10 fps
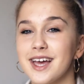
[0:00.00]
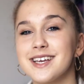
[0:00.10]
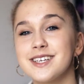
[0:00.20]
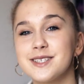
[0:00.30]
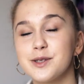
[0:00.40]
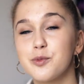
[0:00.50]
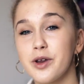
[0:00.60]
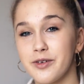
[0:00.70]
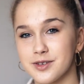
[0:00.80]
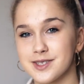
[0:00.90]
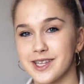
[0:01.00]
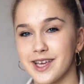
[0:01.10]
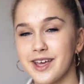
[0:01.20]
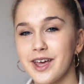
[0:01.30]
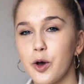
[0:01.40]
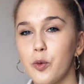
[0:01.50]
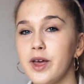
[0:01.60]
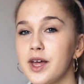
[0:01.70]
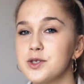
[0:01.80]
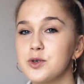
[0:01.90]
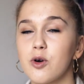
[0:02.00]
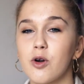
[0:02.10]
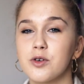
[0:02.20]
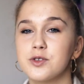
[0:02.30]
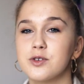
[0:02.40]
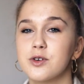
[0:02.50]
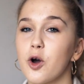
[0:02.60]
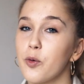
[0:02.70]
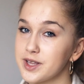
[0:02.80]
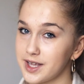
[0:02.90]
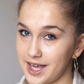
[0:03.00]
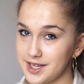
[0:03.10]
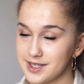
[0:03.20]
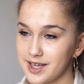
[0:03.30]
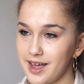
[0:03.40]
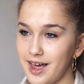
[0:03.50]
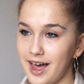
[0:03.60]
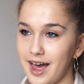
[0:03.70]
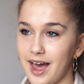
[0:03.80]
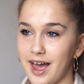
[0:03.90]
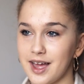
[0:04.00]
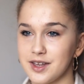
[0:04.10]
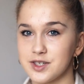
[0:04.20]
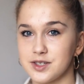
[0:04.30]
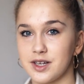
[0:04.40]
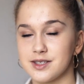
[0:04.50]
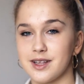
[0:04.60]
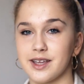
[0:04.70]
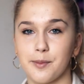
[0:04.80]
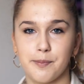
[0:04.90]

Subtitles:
As I said previously, we had to order a COVID kit, and that's like a